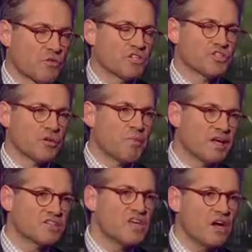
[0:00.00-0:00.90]
as a Christian
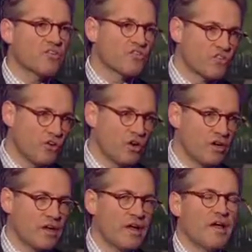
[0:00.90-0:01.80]
because he
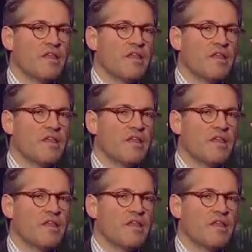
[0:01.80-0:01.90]
understood